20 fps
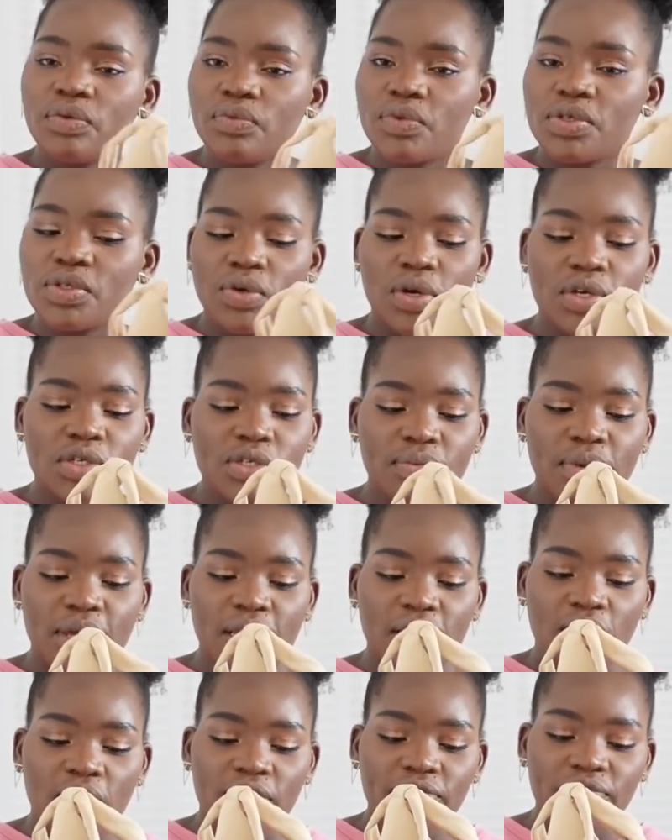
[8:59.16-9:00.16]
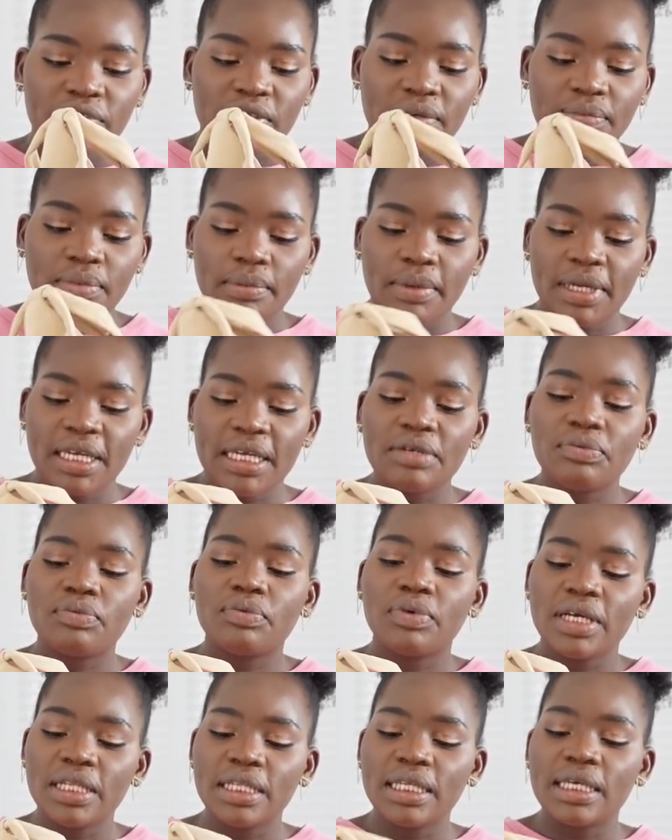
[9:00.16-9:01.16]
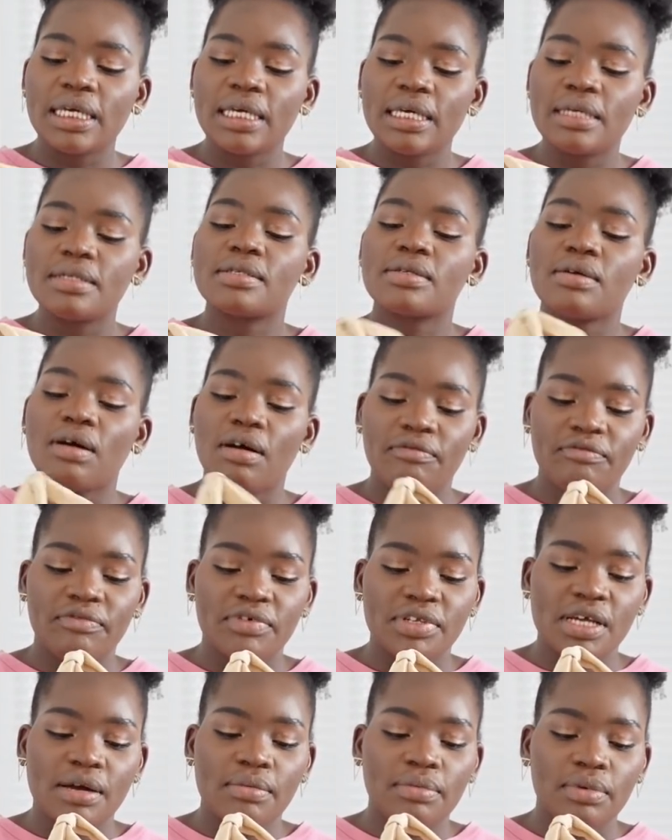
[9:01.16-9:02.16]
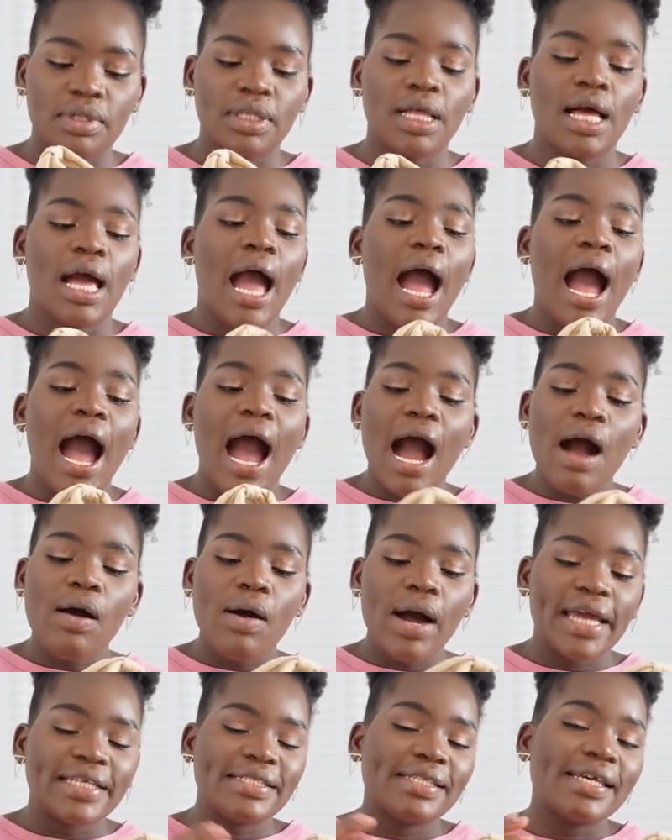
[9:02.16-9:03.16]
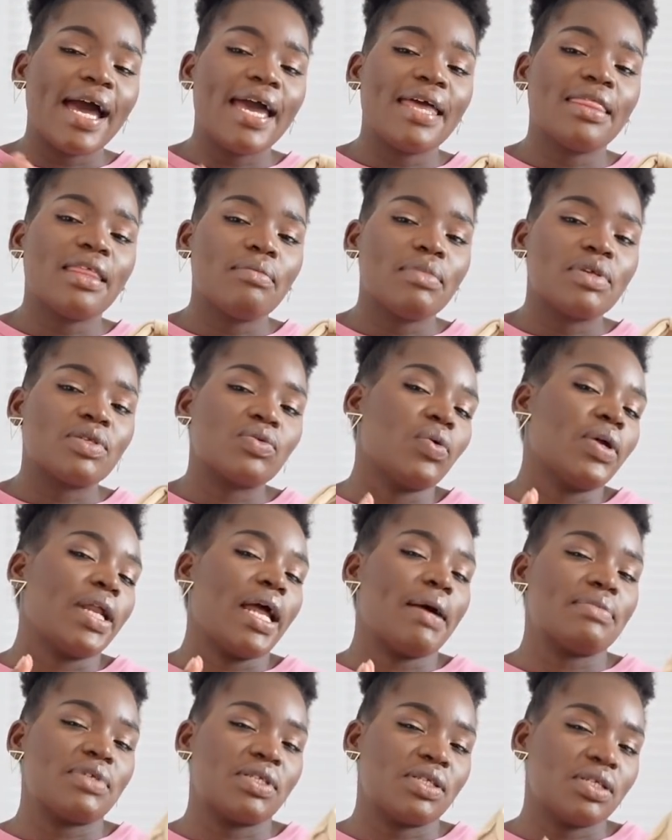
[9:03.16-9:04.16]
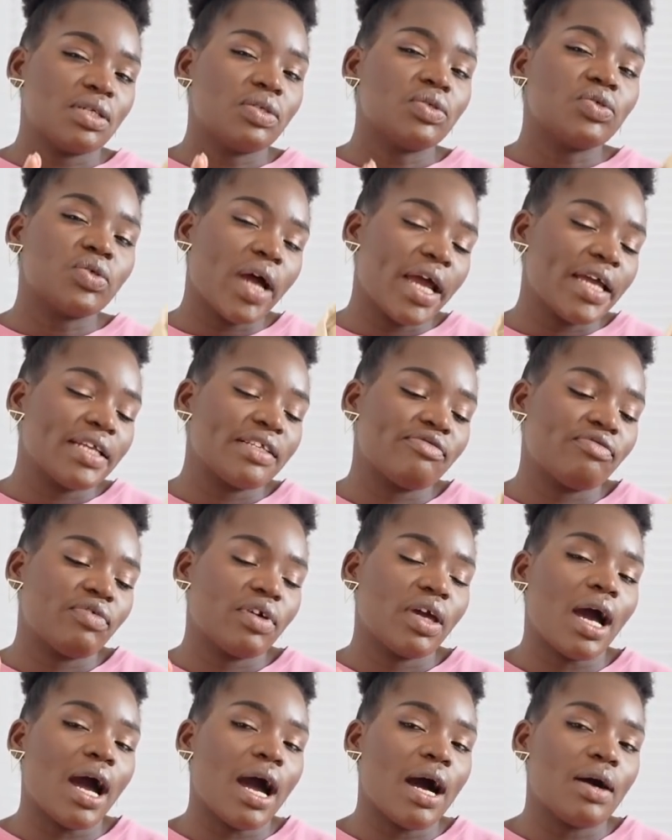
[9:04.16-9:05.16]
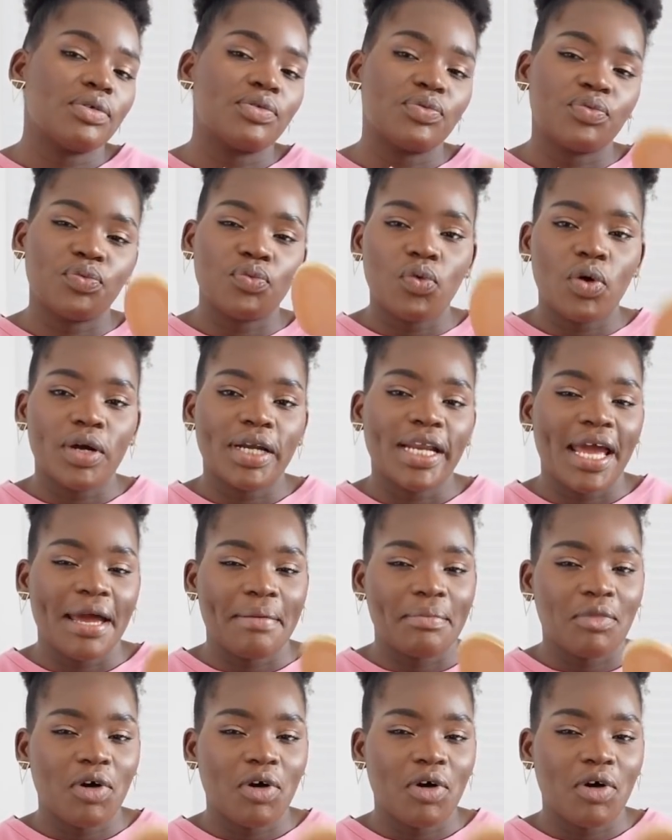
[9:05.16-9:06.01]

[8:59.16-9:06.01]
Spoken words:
it was going to be uncomfortable, but it really is comfortable. How I tie them is what I'm still trying to figure out what I'm